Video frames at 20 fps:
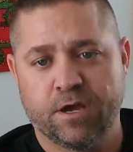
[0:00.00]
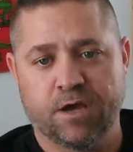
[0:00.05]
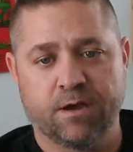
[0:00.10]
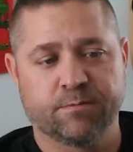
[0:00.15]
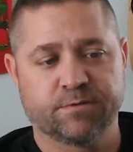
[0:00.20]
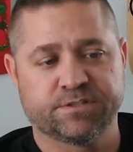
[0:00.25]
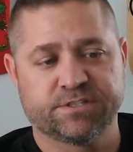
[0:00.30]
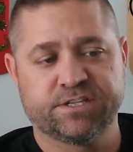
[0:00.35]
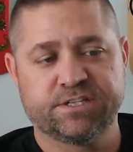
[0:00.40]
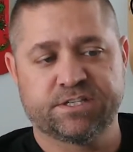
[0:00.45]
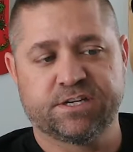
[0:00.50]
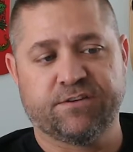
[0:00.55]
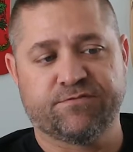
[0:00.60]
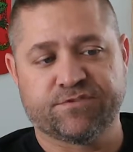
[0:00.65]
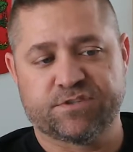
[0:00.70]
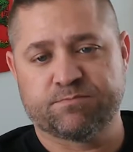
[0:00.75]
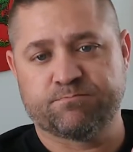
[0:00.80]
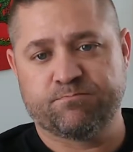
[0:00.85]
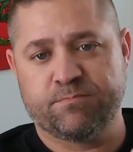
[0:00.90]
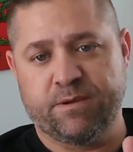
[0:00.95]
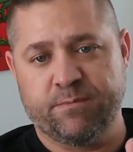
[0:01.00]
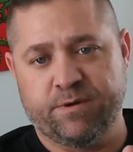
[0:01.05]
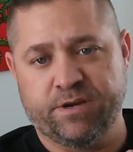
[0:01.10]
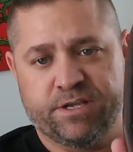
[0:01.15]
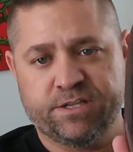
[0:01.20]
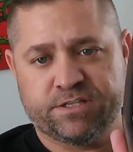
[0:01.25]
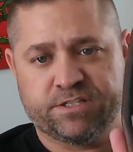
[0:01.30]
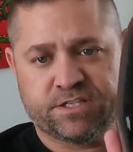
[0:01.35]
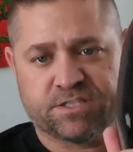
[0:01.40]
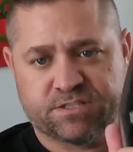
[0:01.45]
This stuff's,
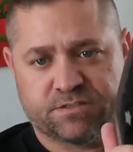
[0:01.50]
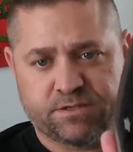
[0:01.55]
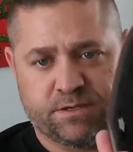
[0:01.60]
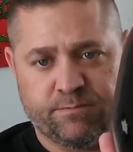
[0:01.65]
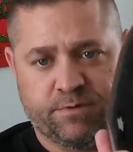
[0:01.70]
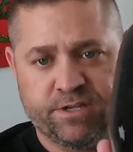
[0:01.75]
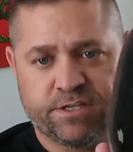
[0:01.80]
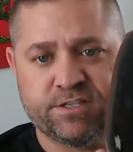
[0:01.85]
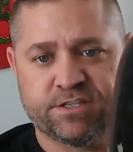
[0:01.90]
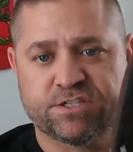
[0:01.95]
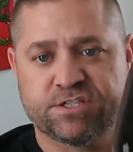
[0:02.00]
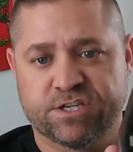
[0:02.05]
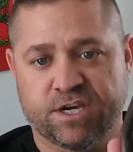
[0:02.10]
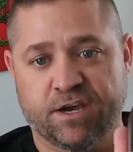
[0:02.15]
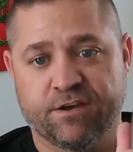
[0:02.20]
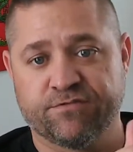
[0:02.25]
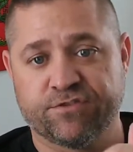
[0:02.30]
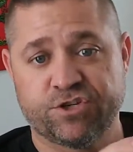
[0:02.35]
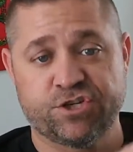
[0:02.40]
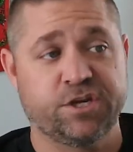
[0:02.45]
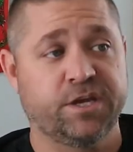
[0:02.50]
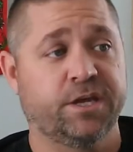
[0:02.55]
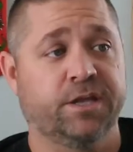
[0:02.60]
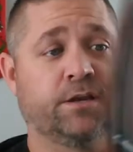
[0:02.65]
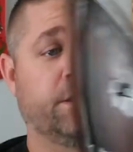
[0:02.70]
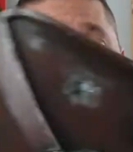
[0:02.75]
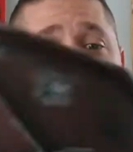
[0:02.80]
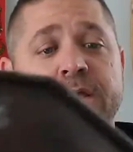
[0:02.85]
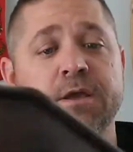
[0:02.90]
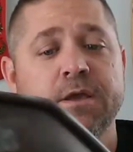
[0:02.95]
it's tough shit.
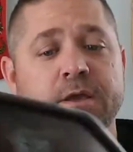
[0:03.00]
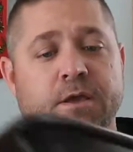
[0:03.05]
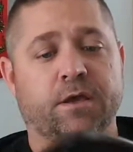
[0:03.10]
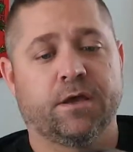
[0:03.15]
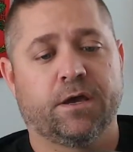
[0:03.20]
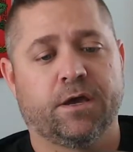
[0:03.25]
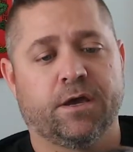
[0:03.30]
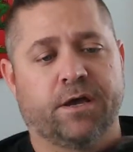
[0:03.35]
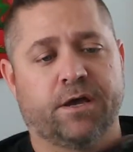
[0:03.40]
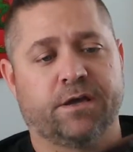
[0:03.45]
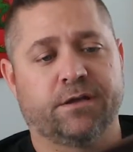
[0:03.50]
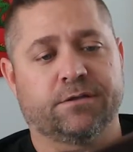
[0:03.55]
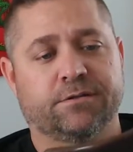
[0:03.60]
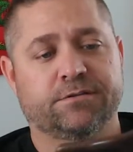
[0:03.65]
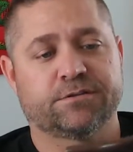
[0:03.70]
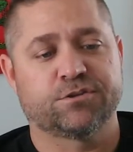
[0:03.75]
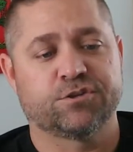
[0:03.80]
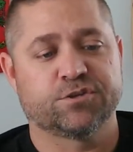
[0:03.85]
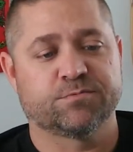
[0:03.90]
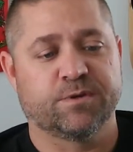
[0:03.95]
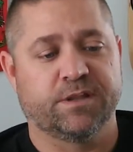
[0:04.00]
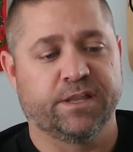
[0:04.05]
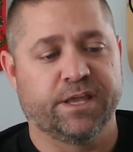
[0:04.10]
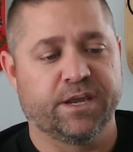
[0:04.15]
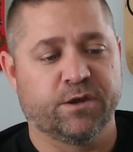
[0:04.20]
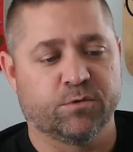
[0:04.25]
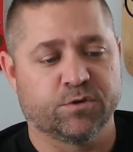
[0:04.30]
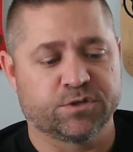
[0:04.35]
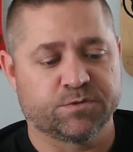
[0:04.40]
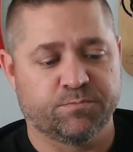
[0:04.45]
Excuse my
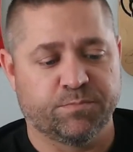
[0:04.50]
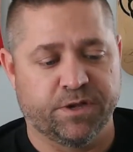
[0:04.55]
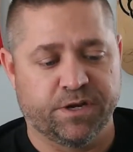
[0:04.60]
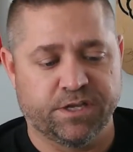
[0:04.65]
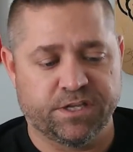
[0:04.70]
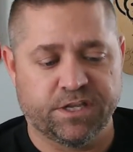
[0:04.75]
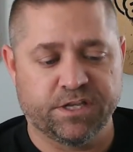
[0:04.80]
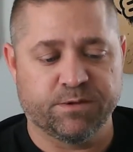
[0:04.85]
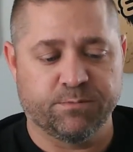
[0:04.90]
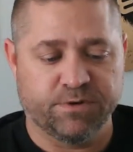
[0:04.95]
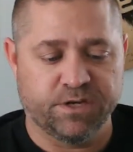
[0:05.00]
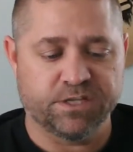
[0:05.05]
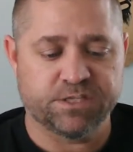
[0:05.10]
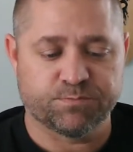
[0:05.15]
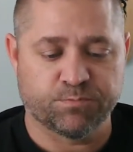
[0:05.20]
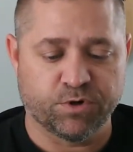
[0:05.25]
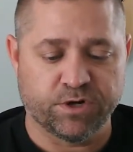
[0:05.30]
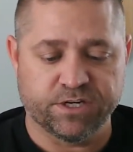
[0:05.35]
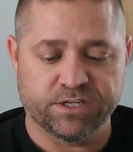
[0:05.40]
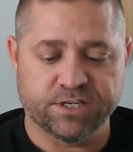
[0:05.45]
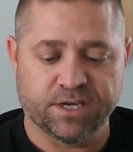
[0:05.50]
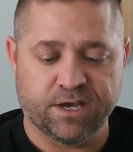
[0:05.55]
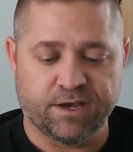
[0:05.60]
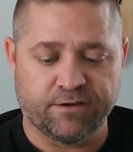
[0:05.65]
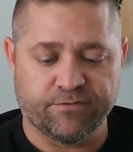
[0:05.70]
language, but I mean, it's pretty tough.